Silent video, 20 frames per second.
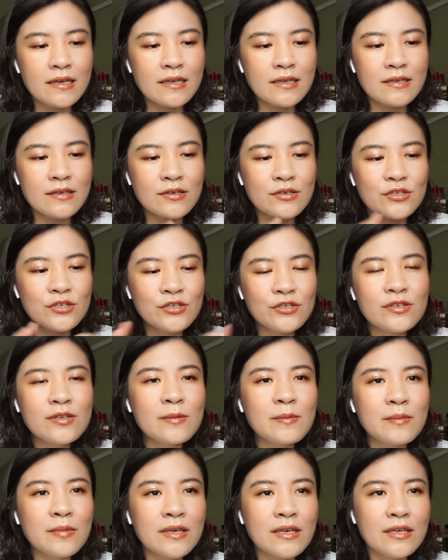you
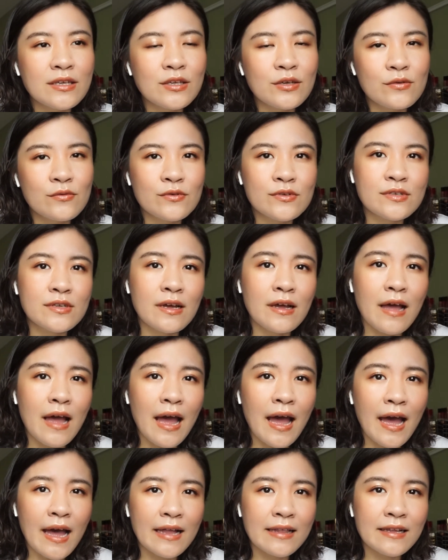shouldn't be use a
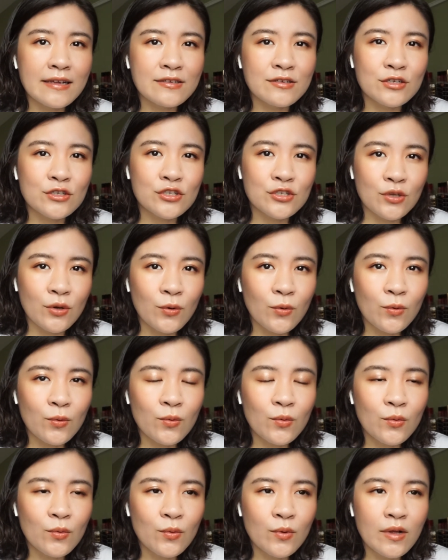highlighter so
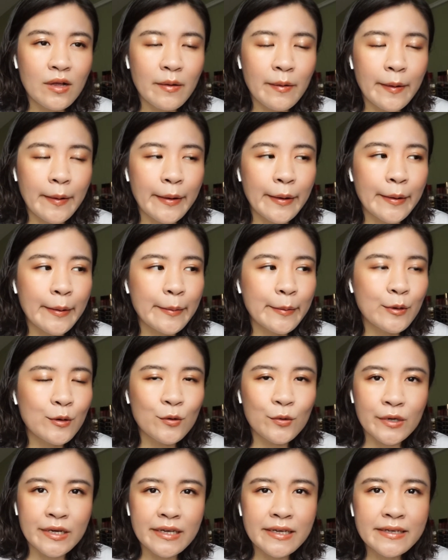
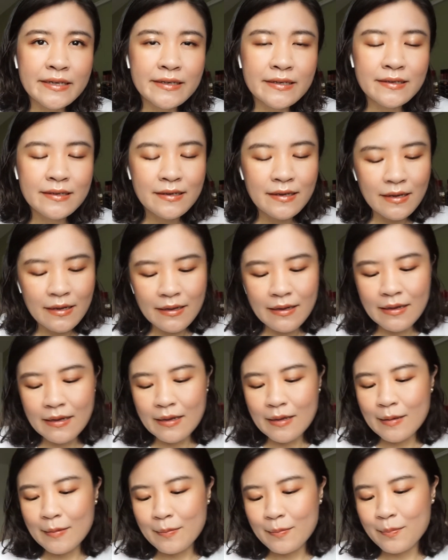quick.
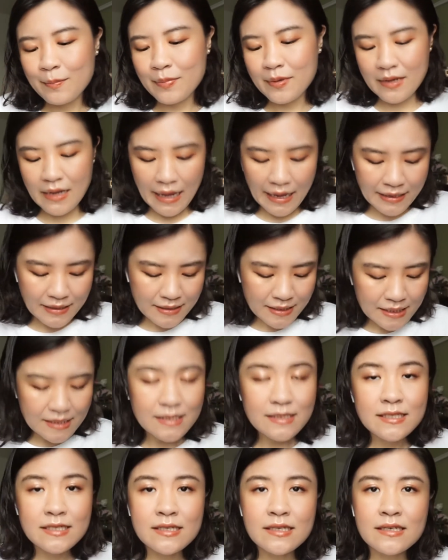But I
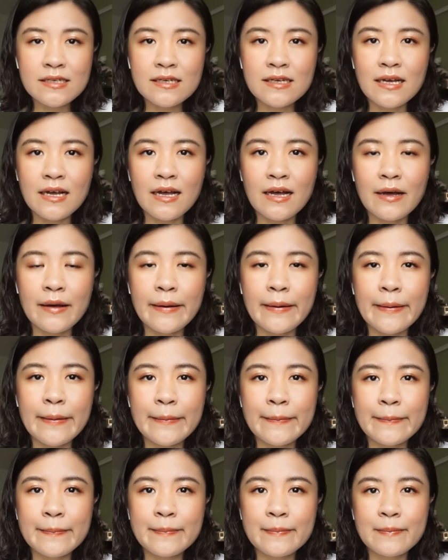did
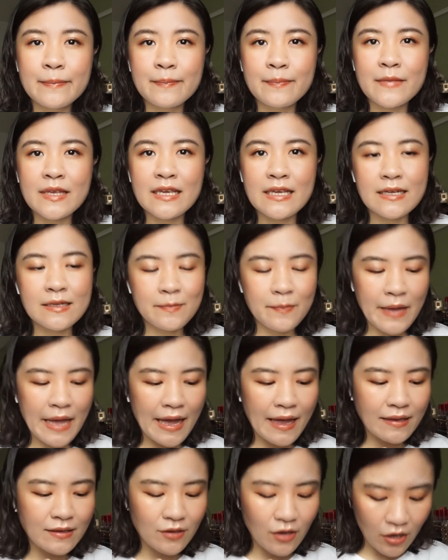heat
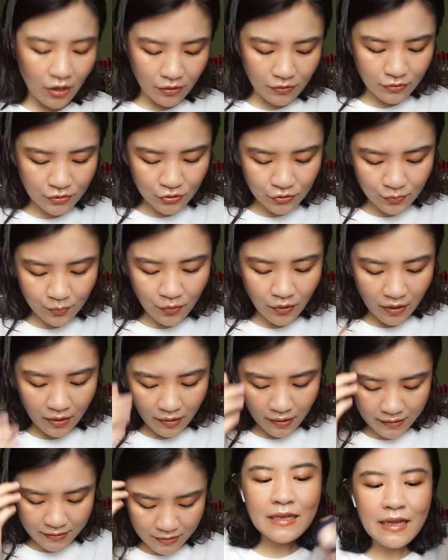pan on 2
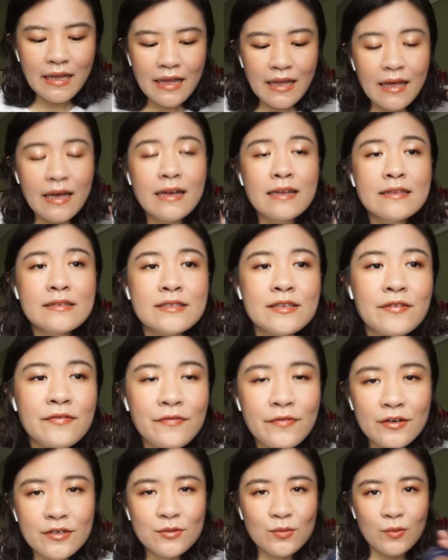products, and the
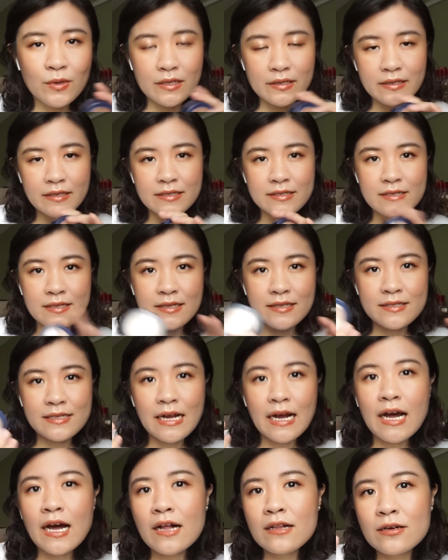first one is this
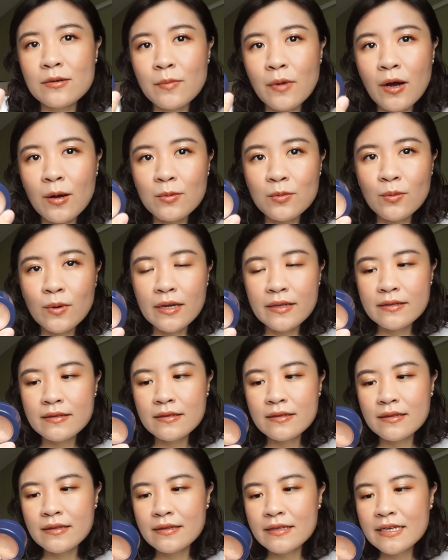Colourpop one.
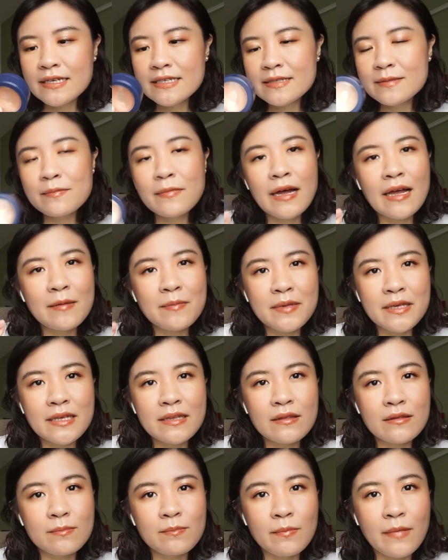This might
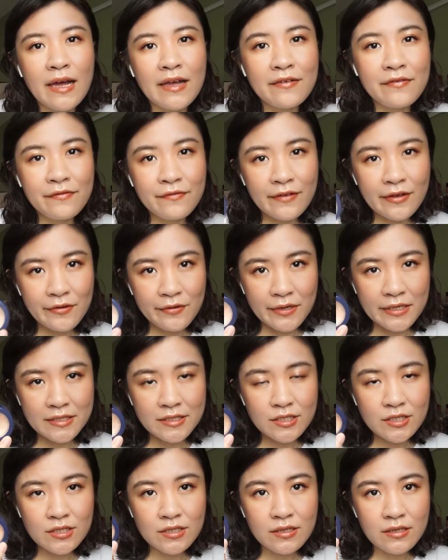be my
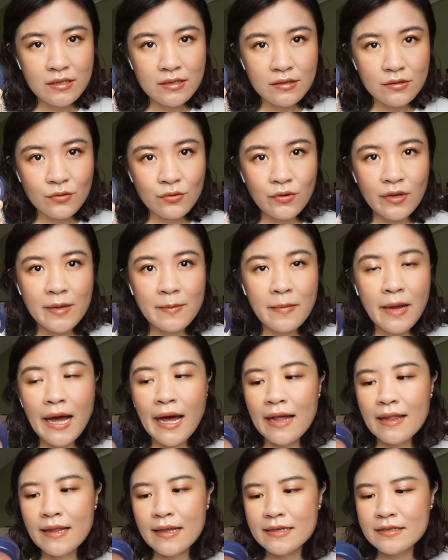favorite cream
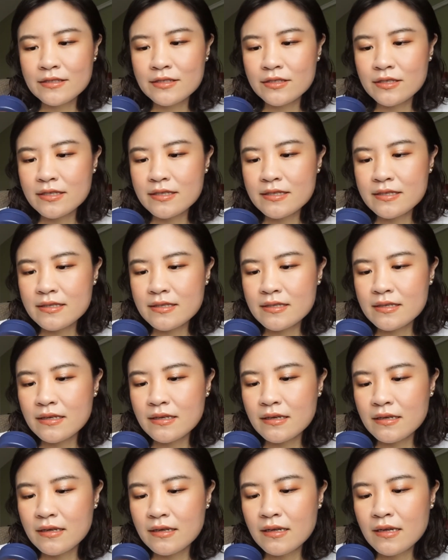highlight. It's
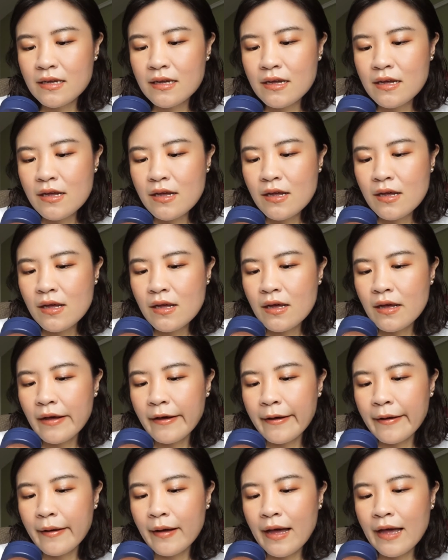the
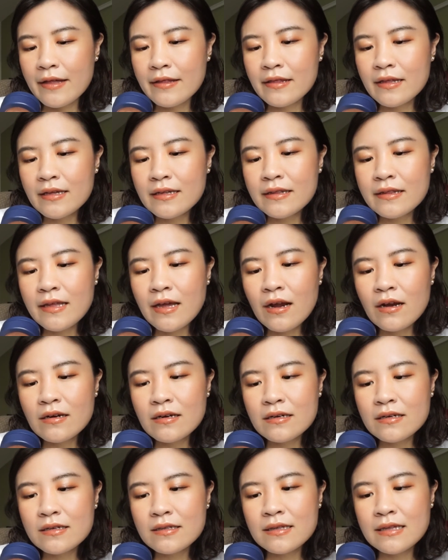I think they are
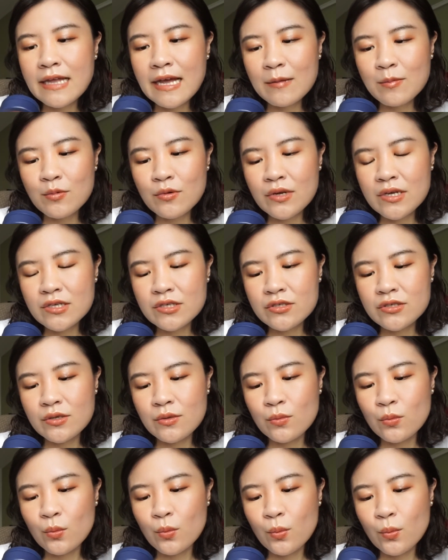the
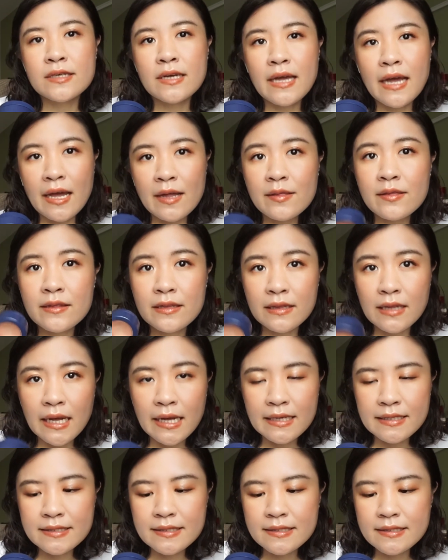collaboration Kathleen
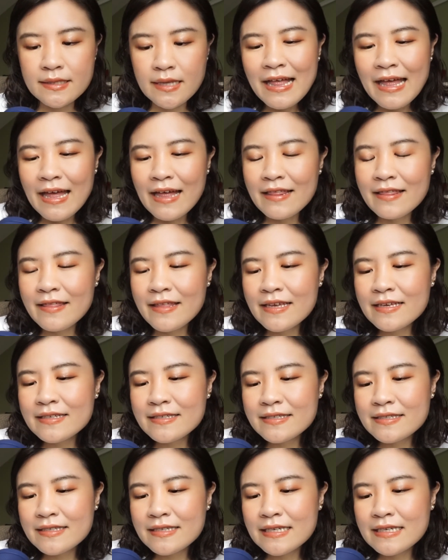lights, and
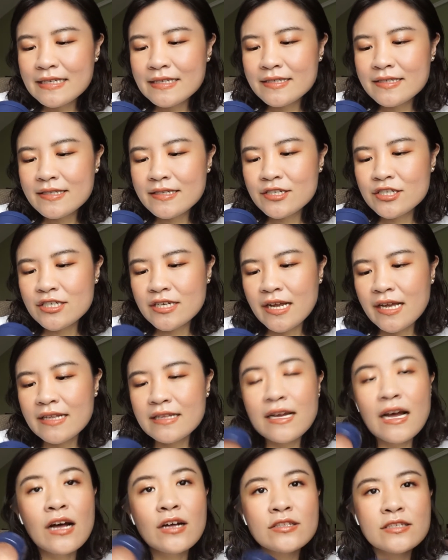this is the
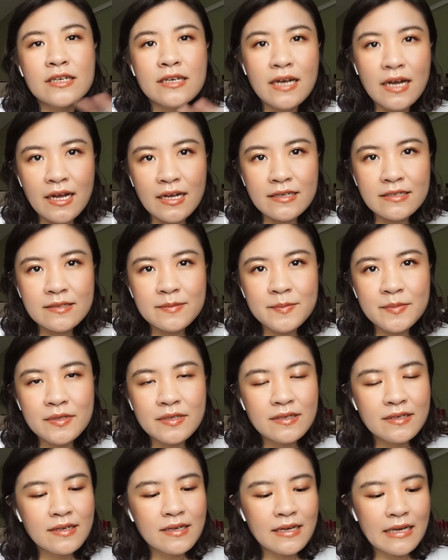shade On the Cusp.
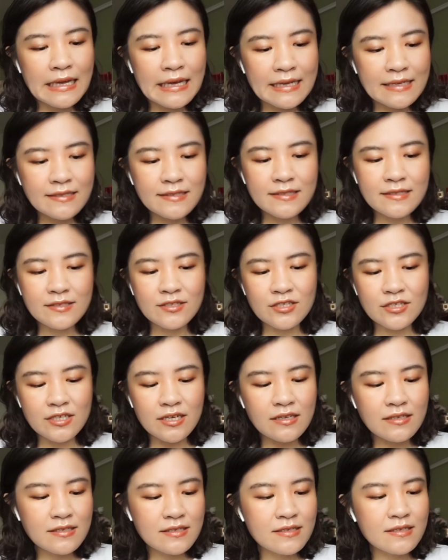It's
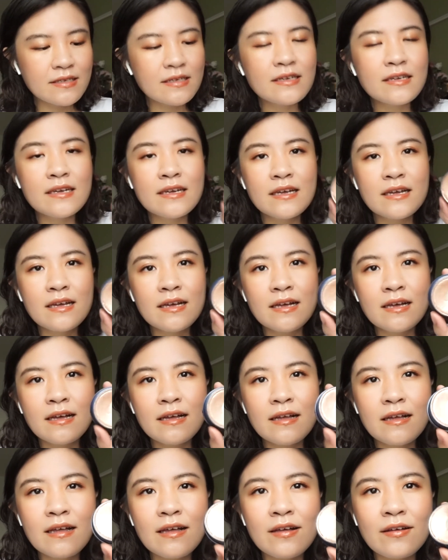just
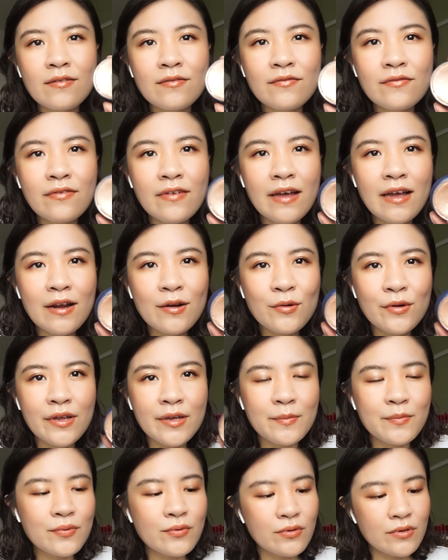a
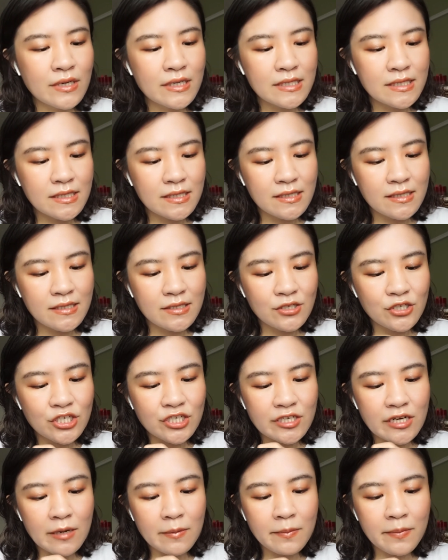very pretty
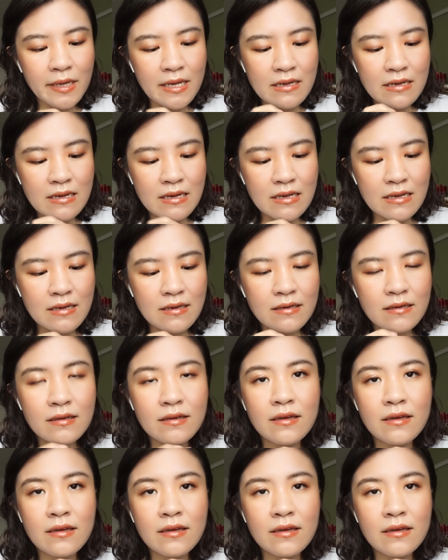champagne